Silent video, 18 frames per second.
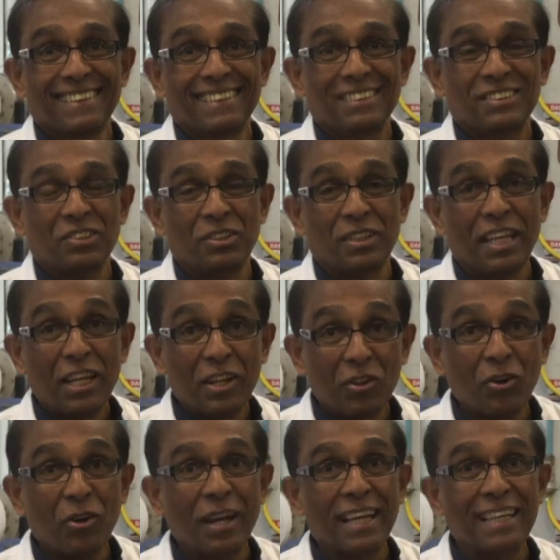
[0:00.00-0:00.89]
So they
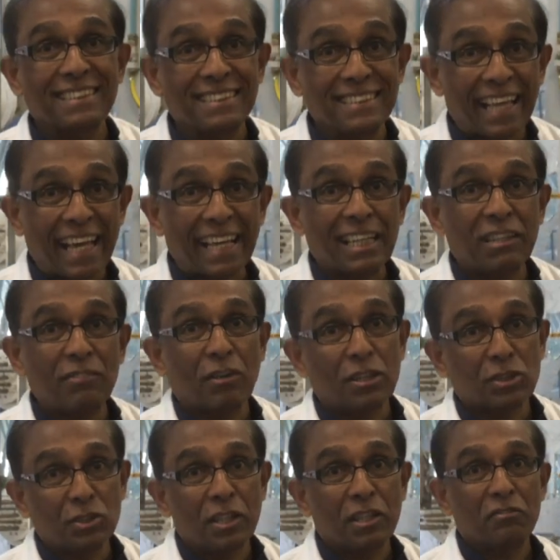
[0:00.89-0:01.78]
know exactly,
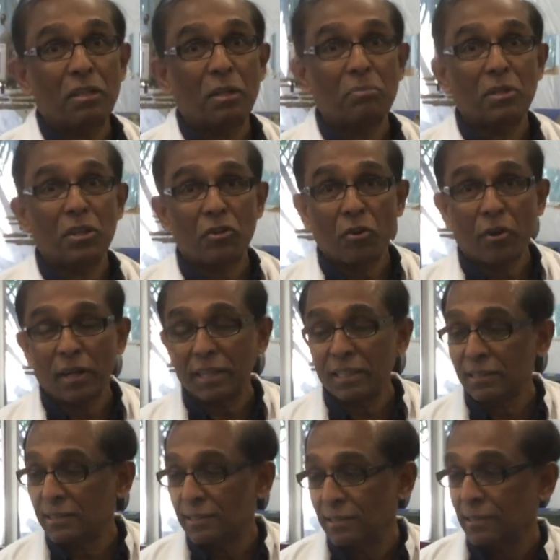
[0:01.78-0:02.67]
once you give them the
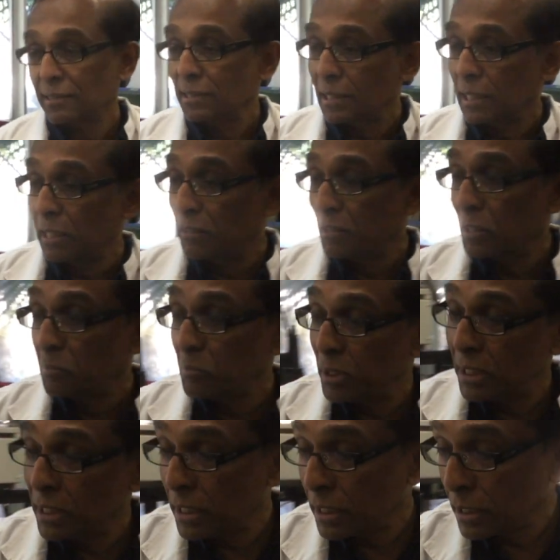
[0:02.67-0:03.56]
drawings, they'll
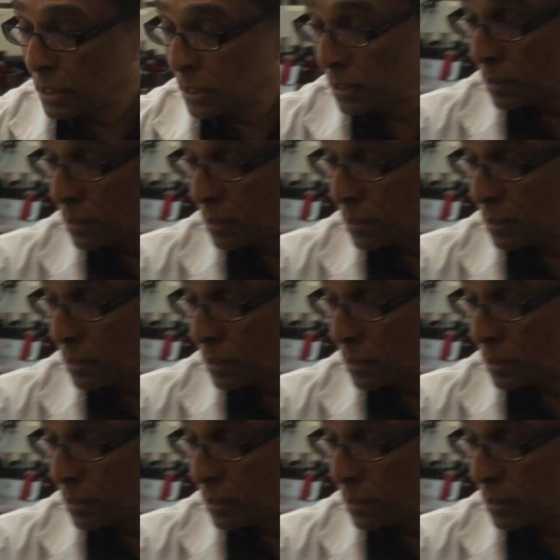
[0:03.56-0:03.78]
immediately